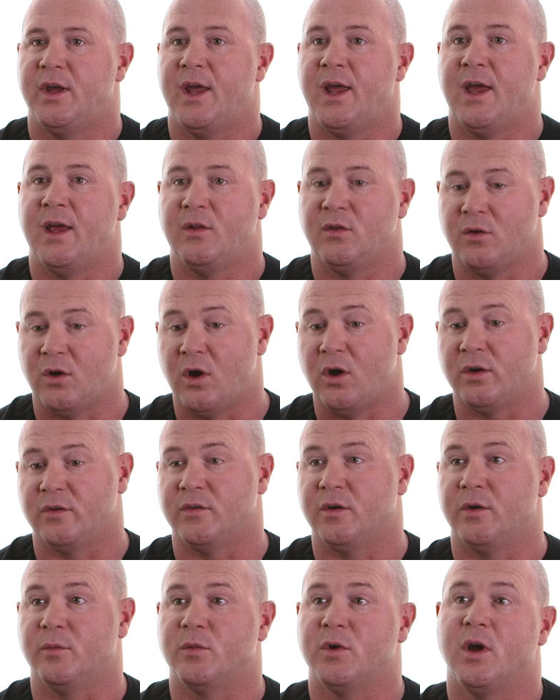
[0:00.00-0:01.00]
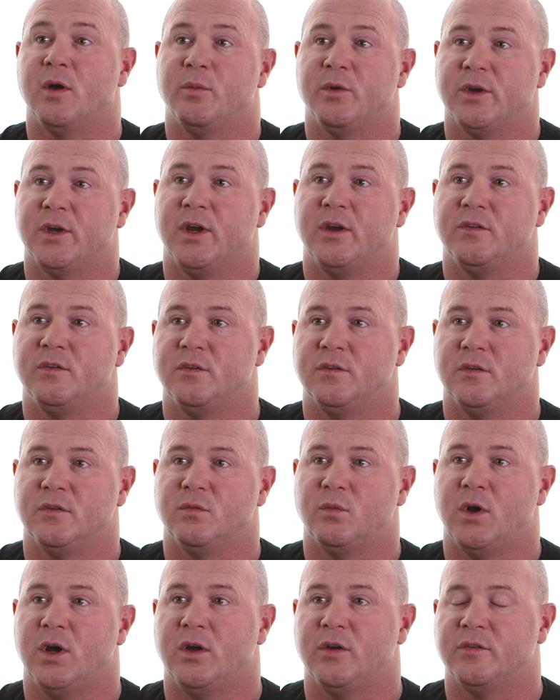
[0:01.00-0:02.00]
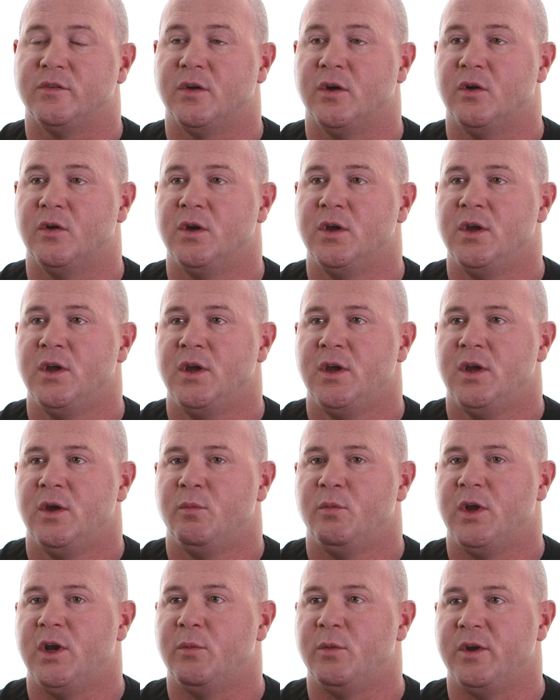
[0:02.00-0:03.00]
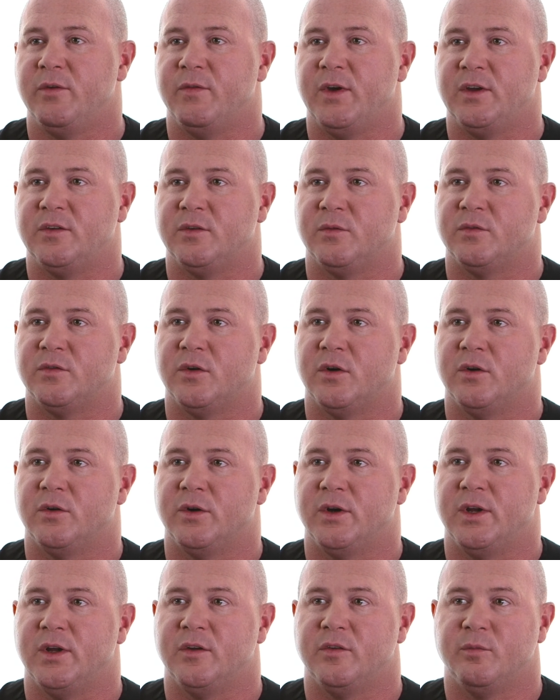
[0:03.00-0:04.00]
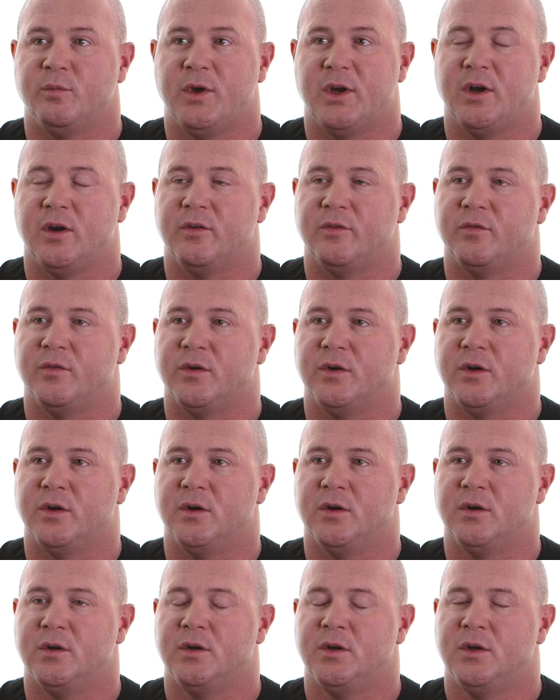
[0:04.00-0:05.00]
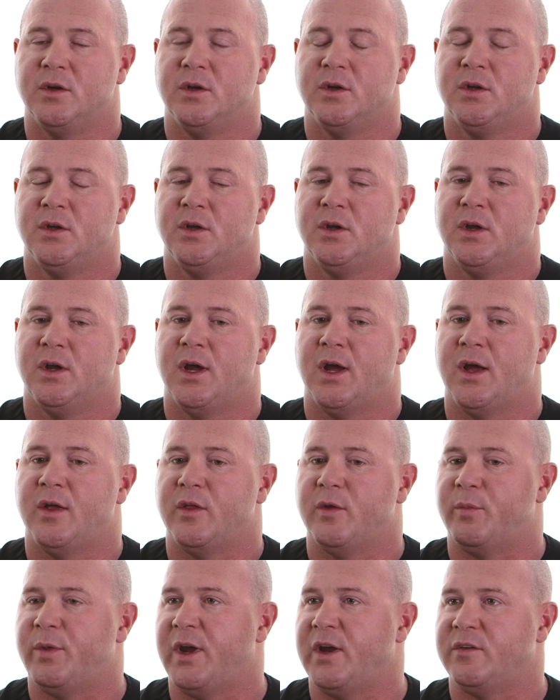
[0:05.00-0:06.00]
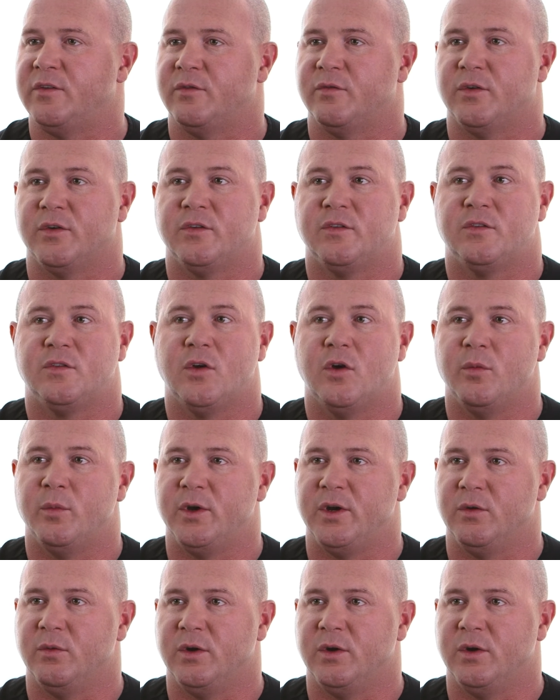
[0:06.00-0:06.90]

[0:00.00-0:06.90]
and long-term complications as well. So minimally invasive surgery is better for the patient for so many